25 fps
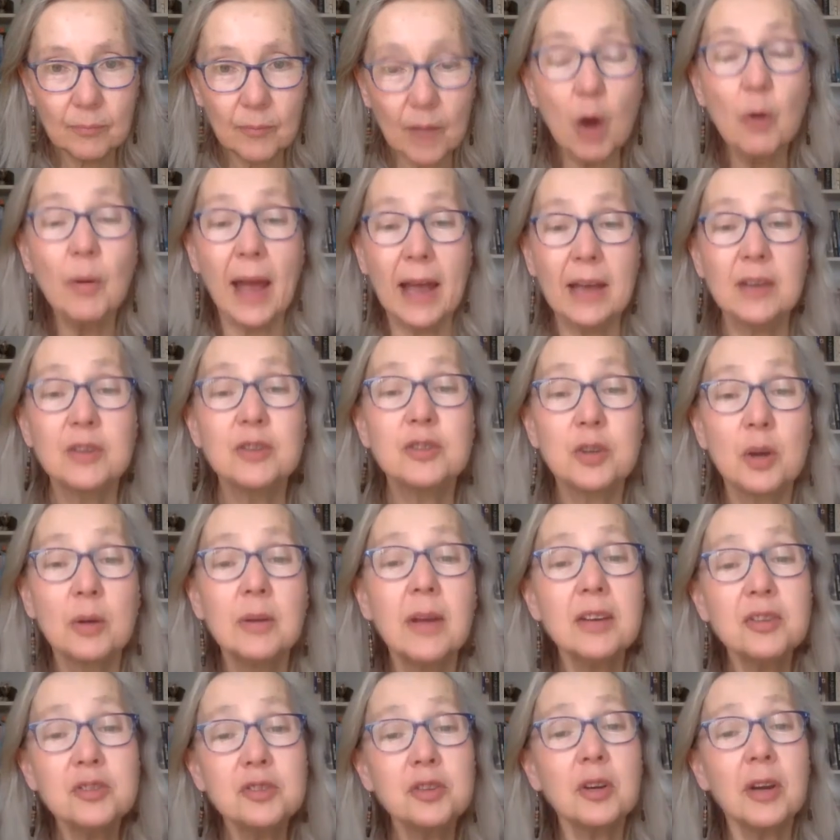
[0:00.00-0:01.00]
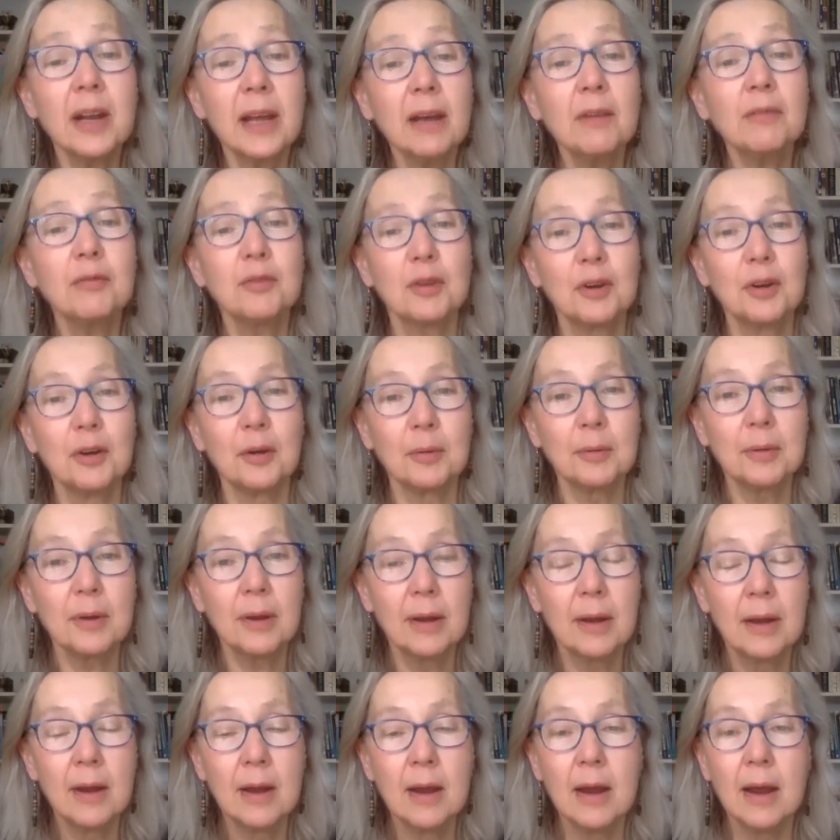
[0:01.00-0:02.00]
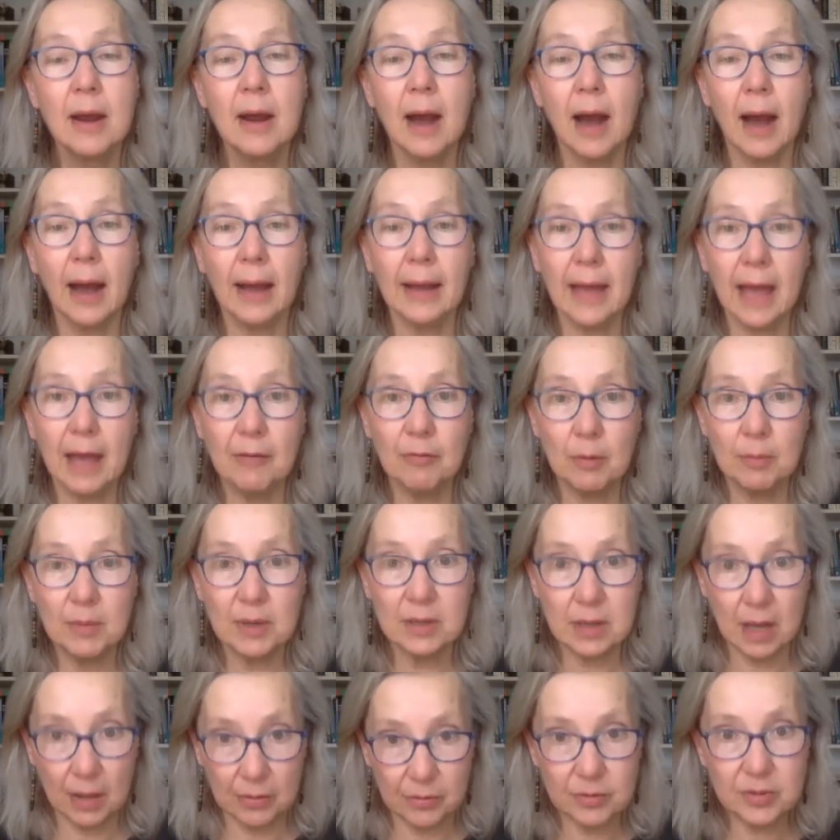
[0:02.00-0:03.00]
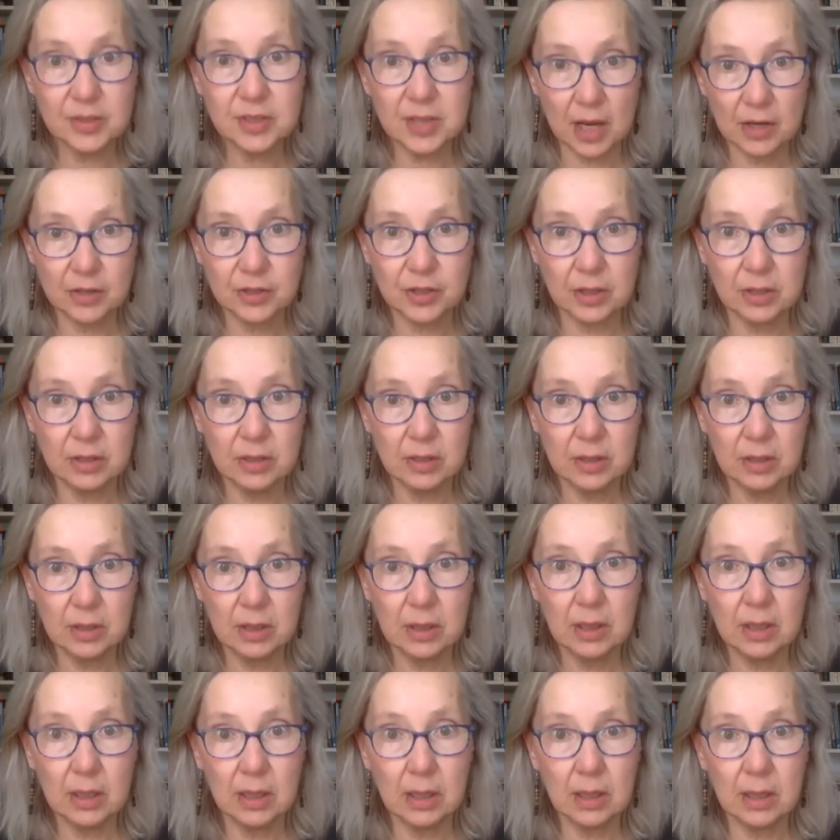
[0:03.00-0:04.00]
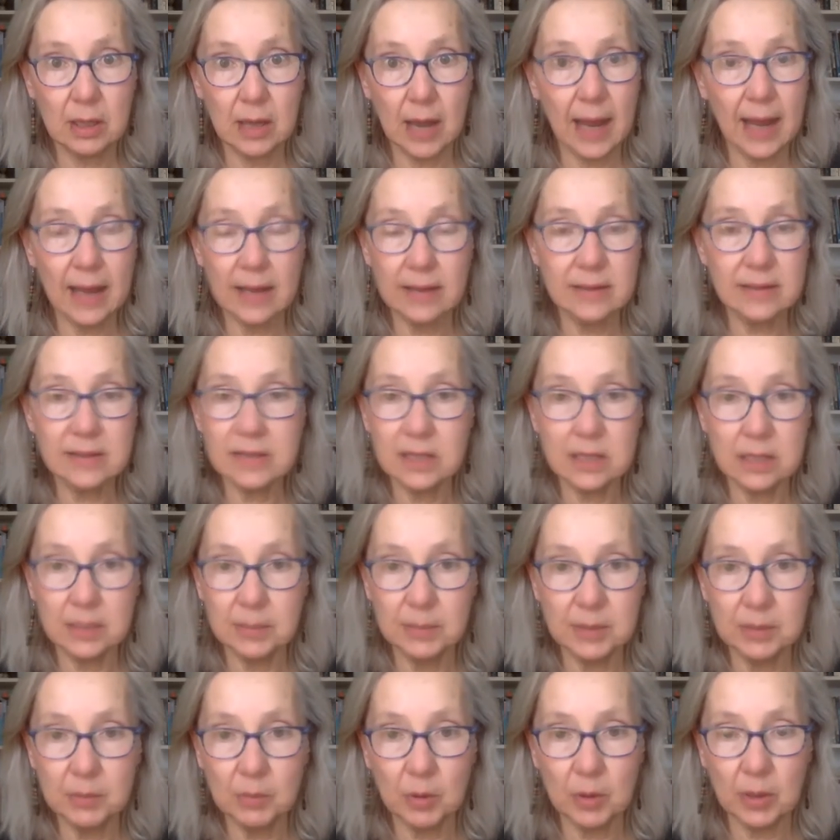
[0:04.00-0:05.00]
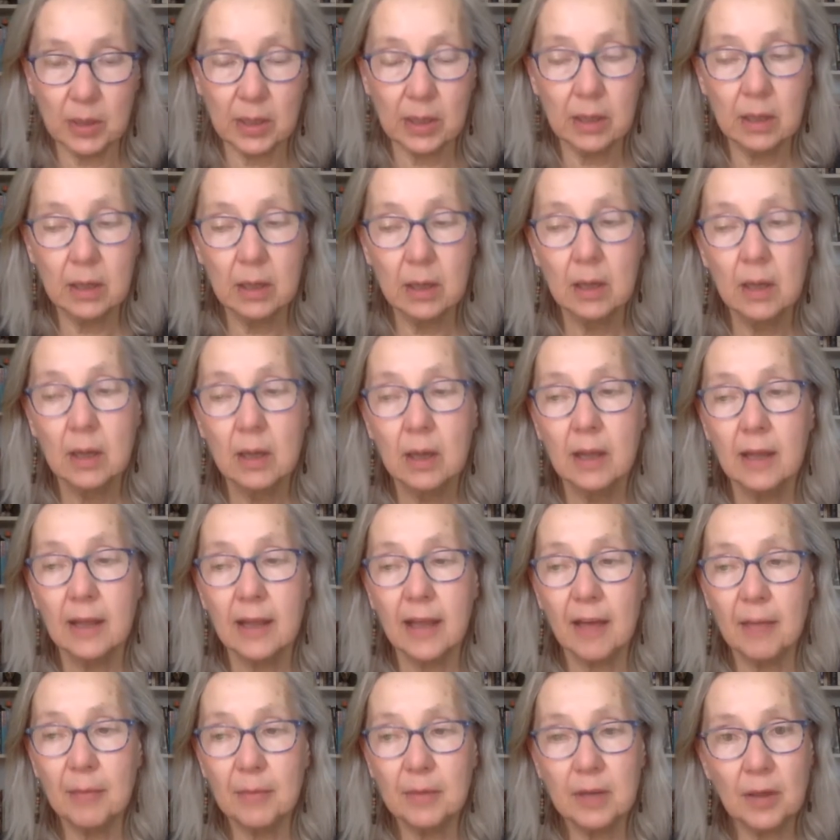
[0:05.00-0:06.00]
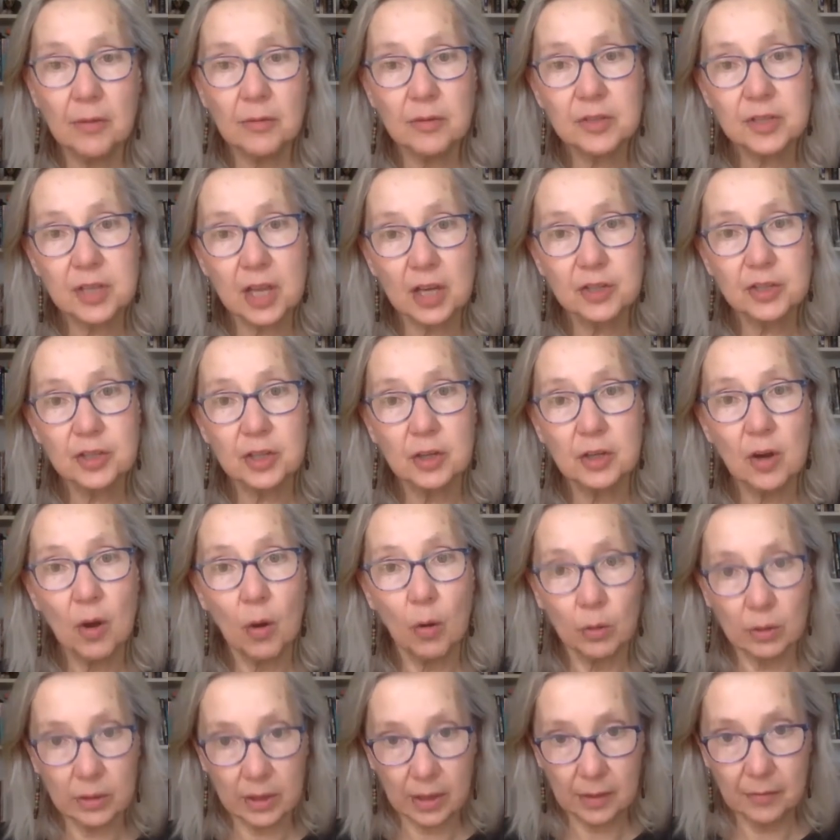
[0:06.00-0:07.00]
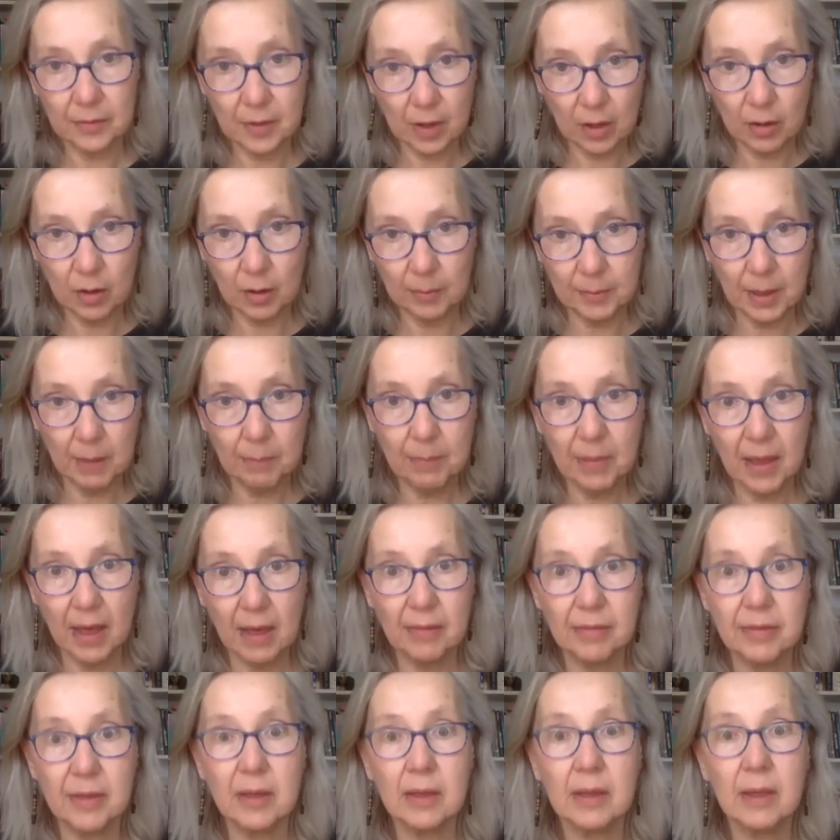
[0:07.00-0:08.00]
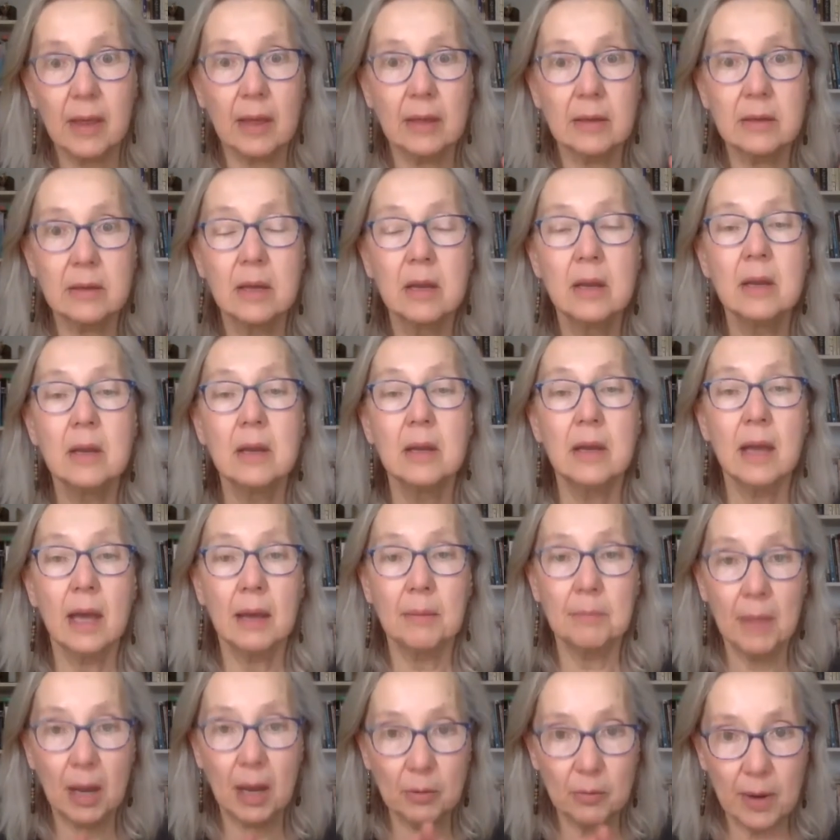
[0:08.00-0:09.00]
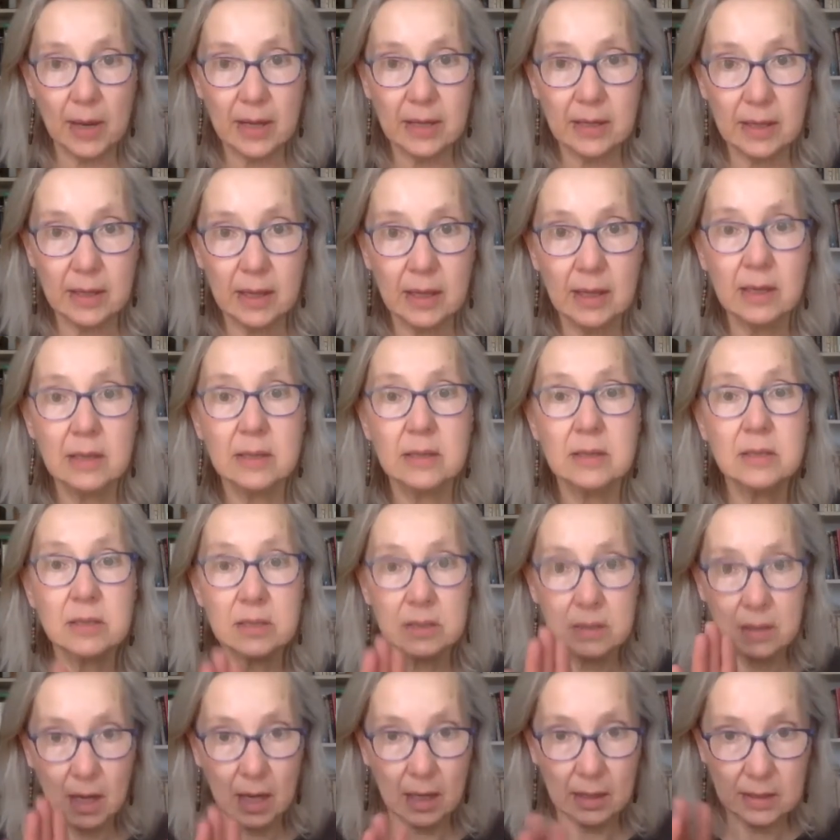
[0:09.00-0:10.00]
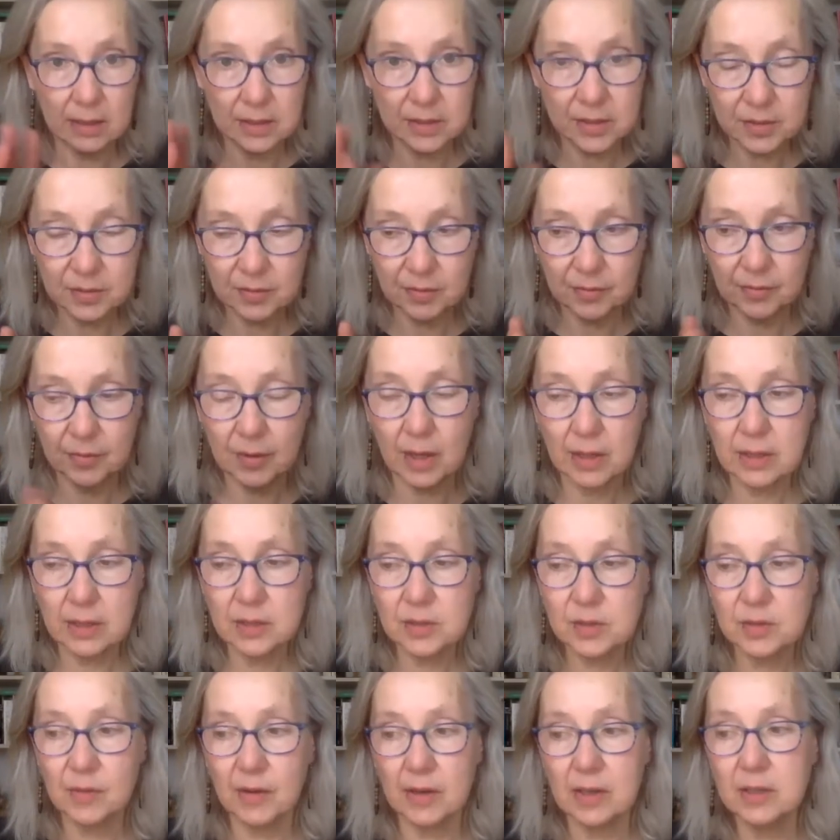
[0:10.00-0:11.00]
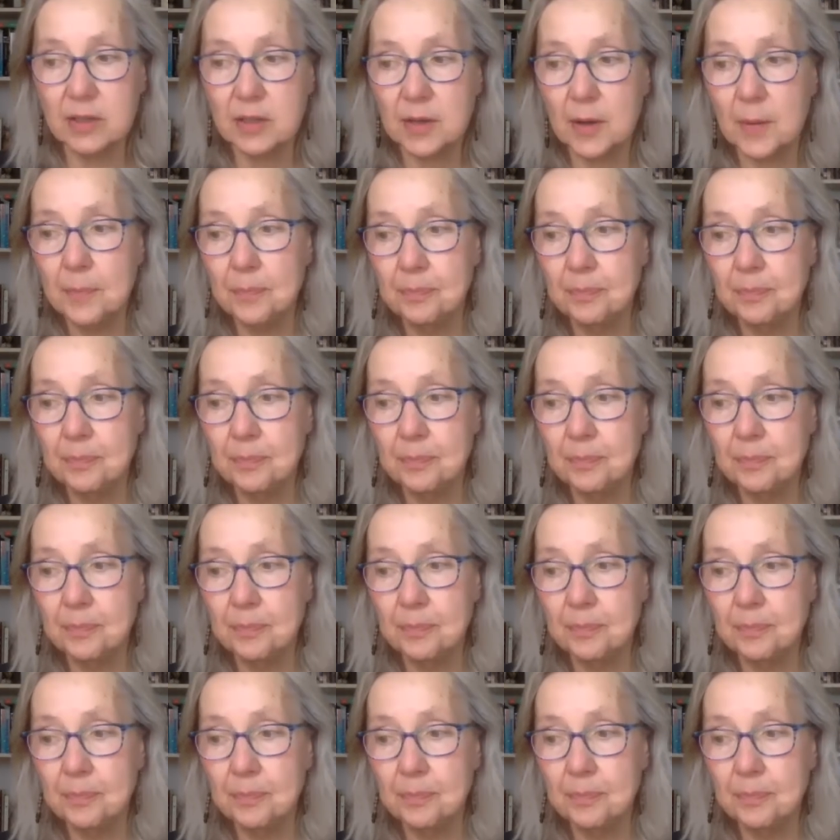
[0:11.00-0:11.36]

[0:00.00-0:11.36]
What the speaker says: okay, so yesterday afternoon, I gave him another session. I hadn't seen him in the morning. Gave him another session holding the homeopathic and my Reiki hand on his face.